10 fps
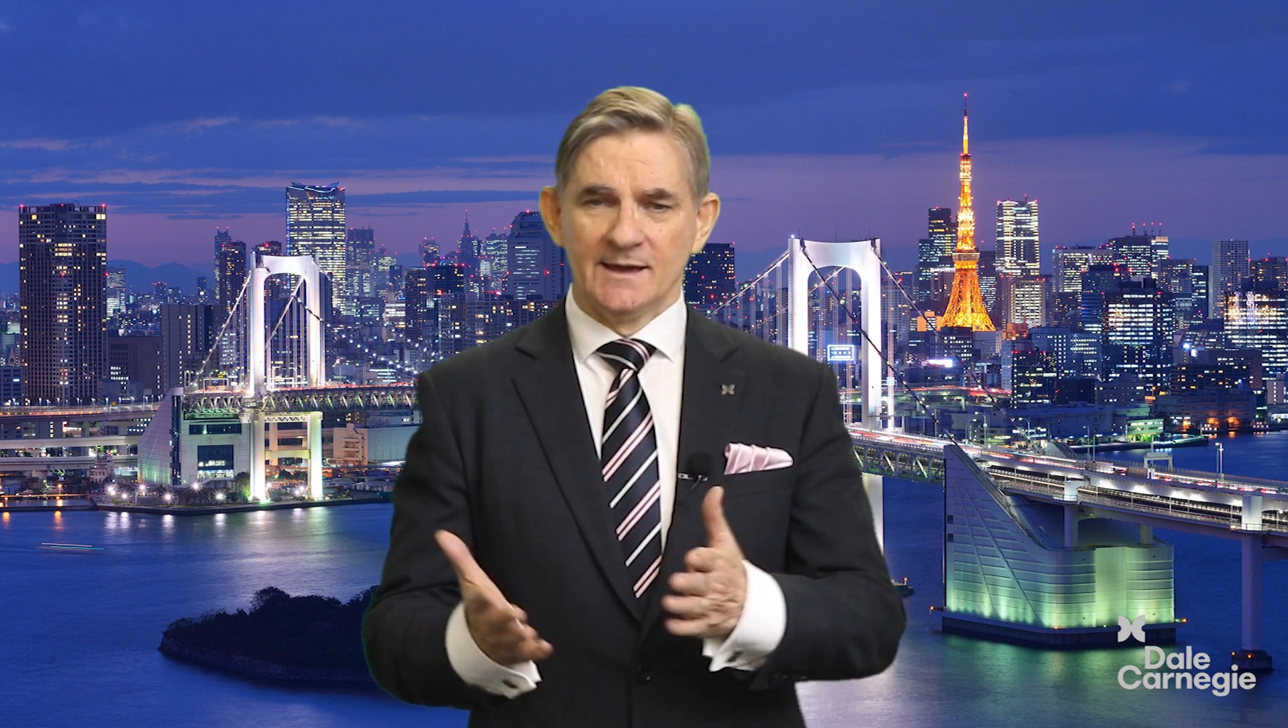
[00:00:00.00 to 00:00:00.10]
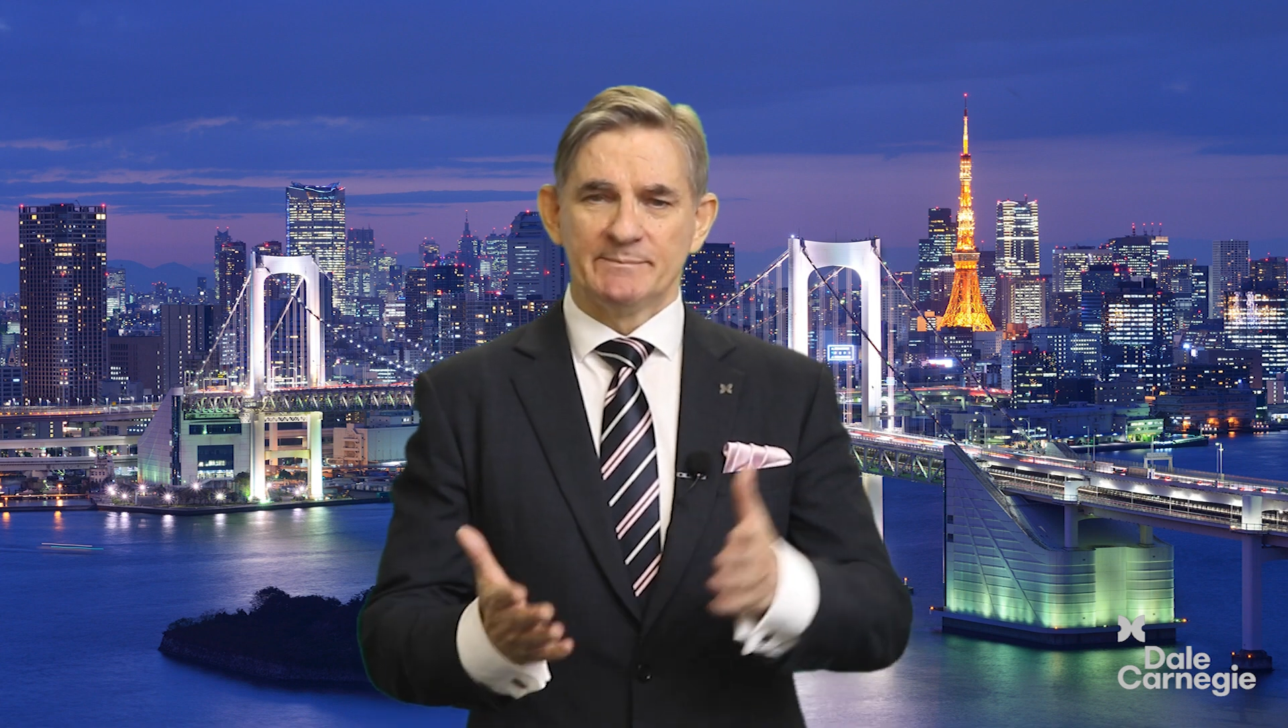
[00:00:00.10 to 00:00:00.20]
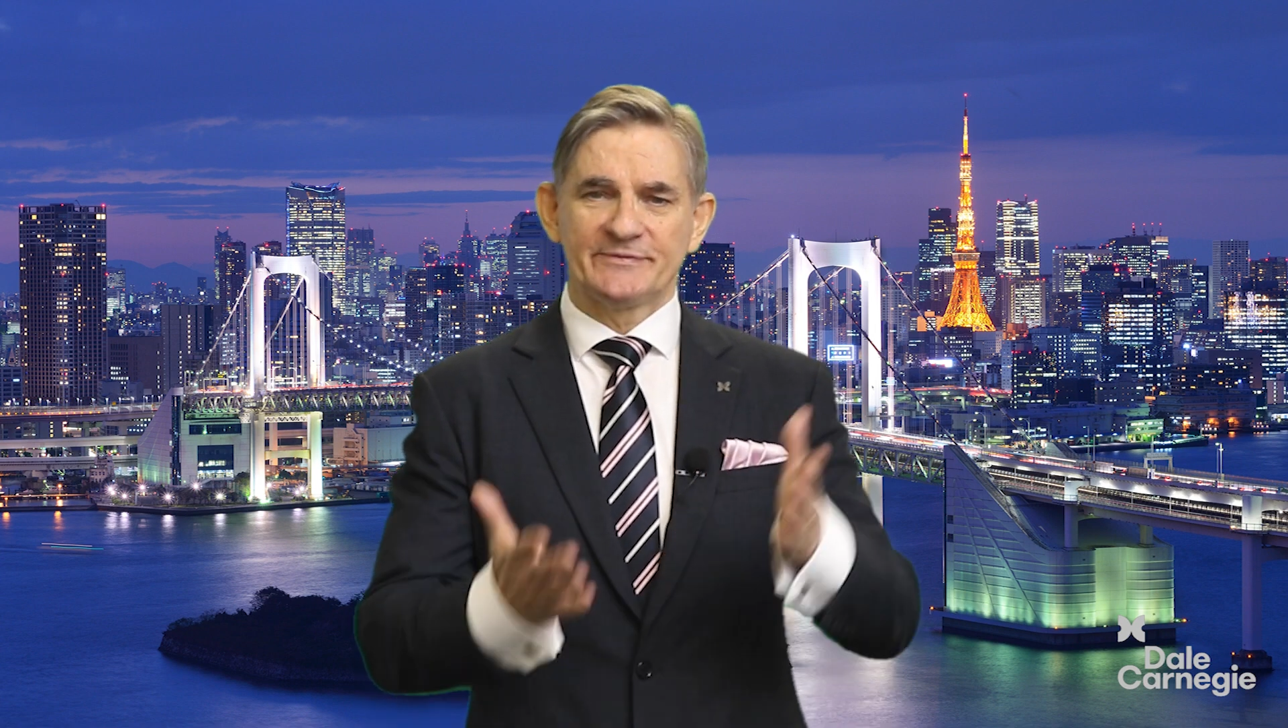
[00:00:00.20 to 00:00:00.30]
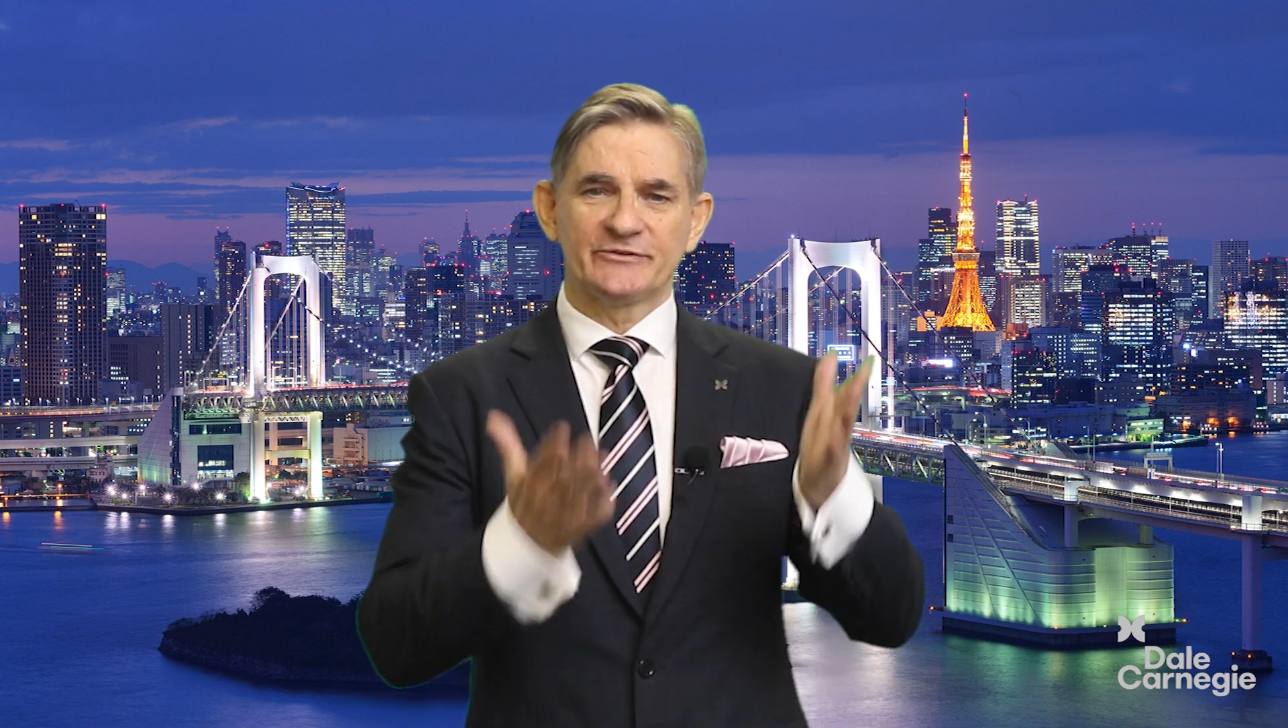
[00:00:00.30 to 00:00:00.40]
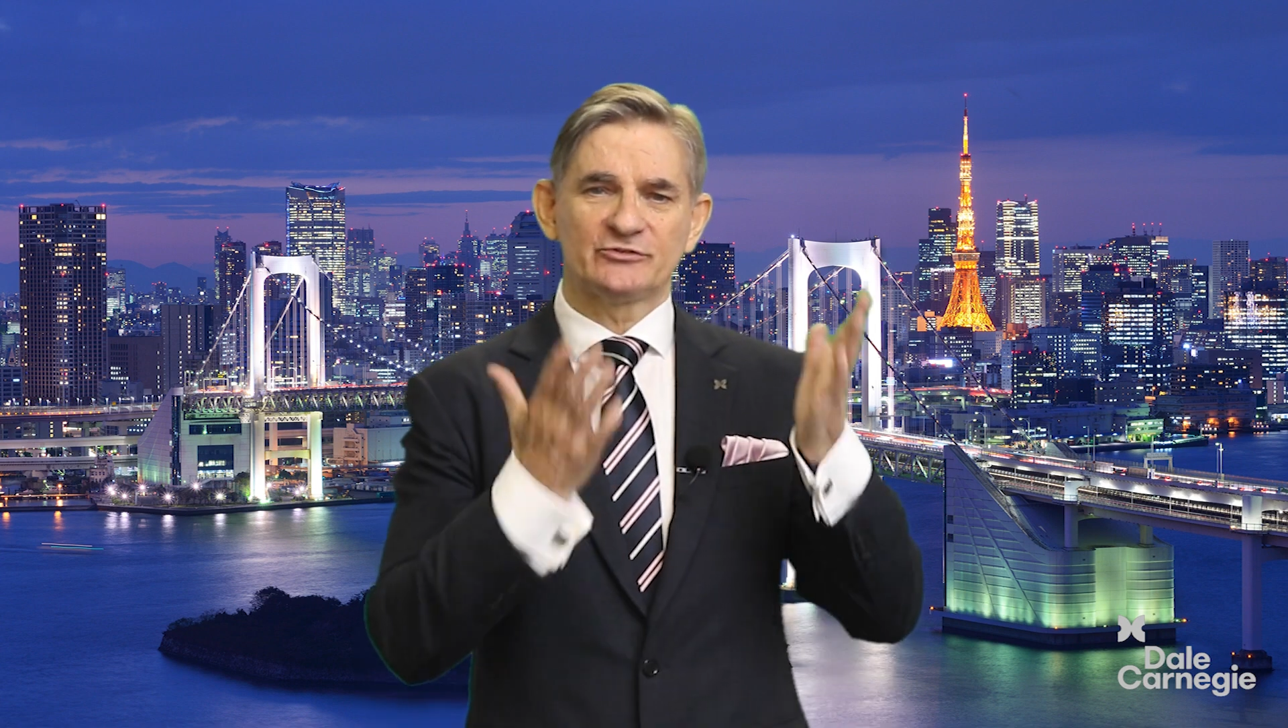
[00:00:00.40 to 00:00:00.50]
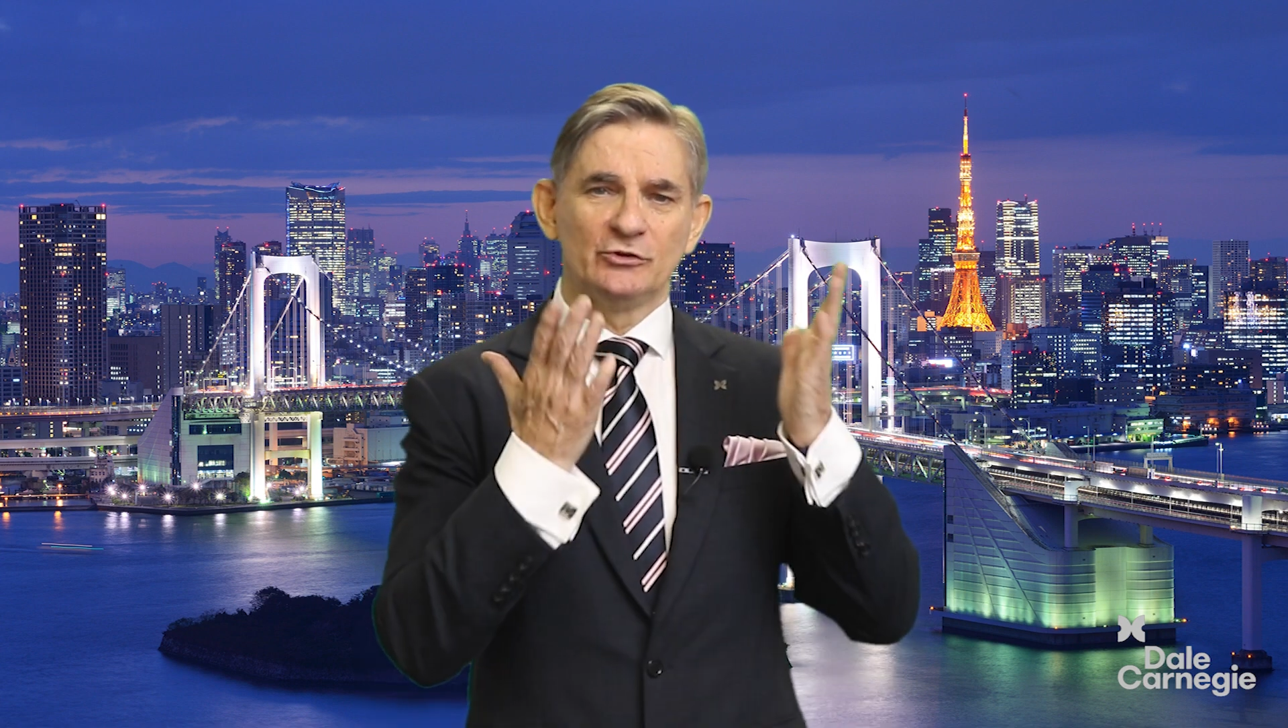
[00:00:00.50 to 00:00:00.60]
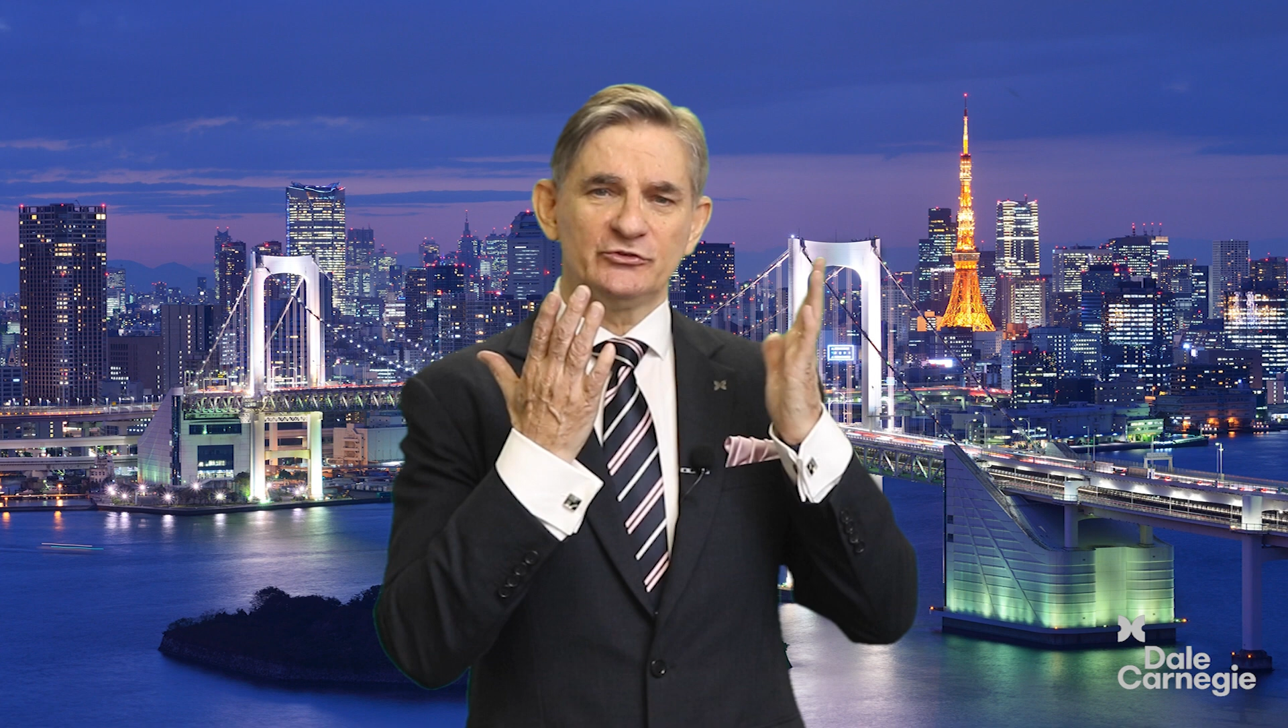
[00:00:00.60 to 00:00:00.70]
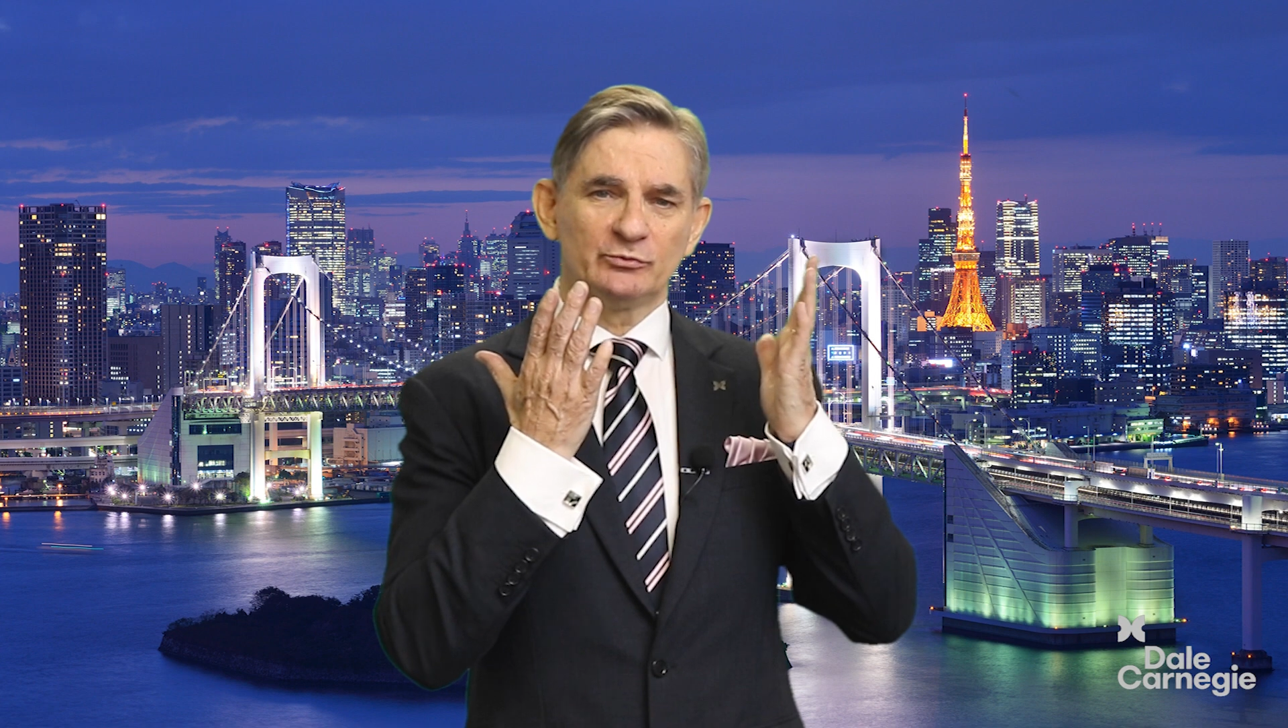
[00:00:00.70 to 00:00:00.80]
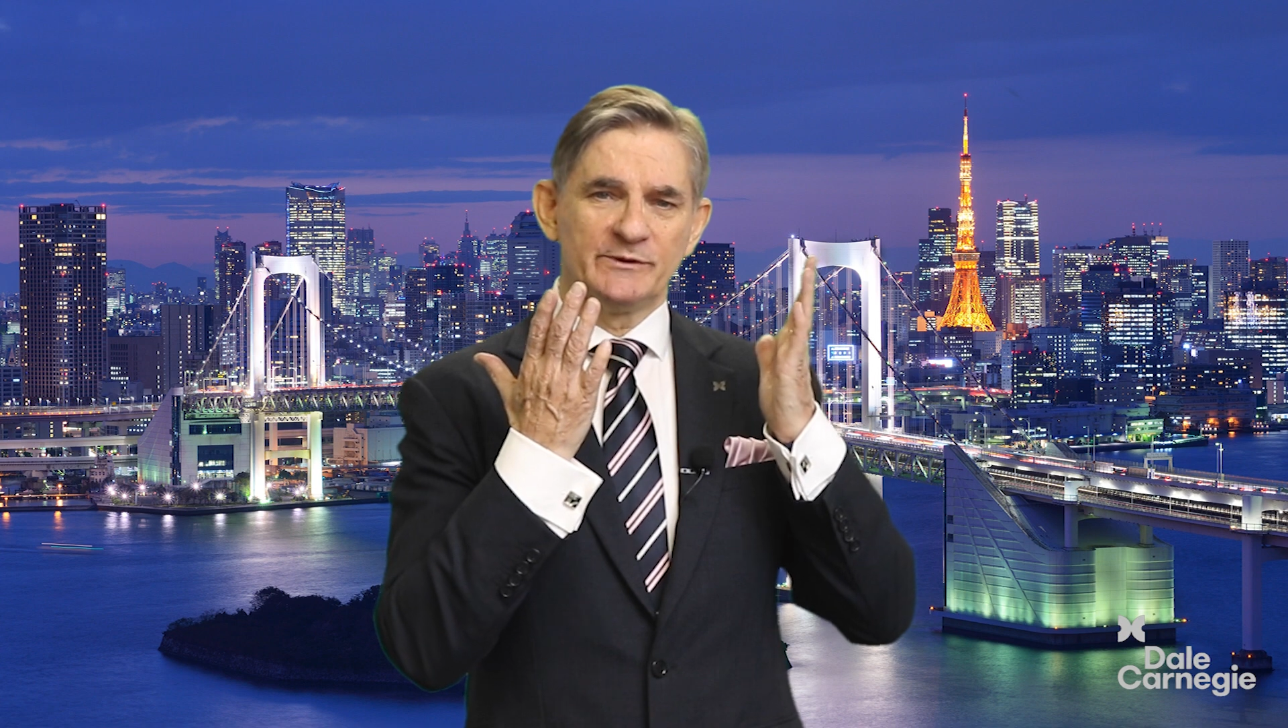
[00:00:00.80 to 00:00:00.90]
but the solution